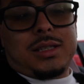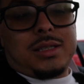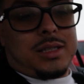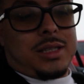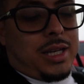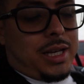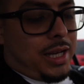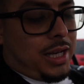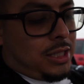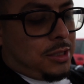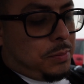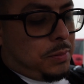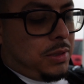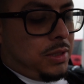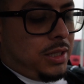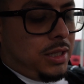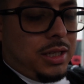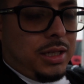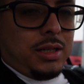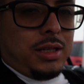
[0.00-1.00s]
this cash, put
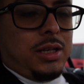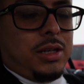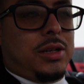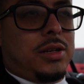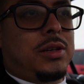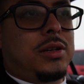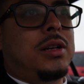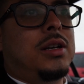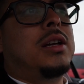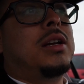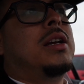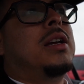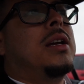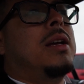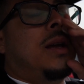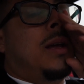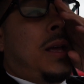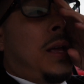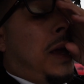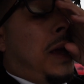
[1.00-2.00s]
it in here,
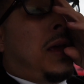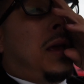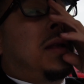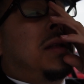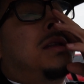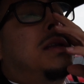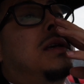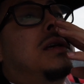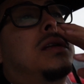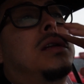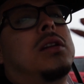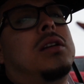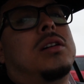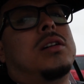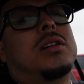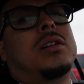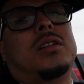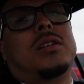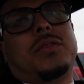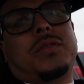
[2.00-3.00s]
and then
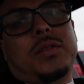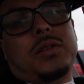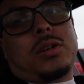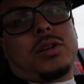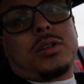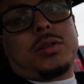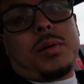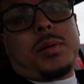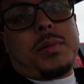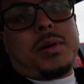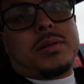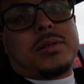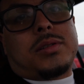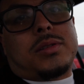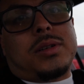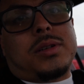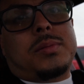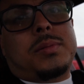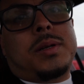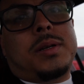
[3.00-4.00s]
I'm gonna go to my mom's
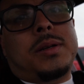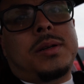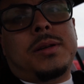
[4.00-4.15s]
crib.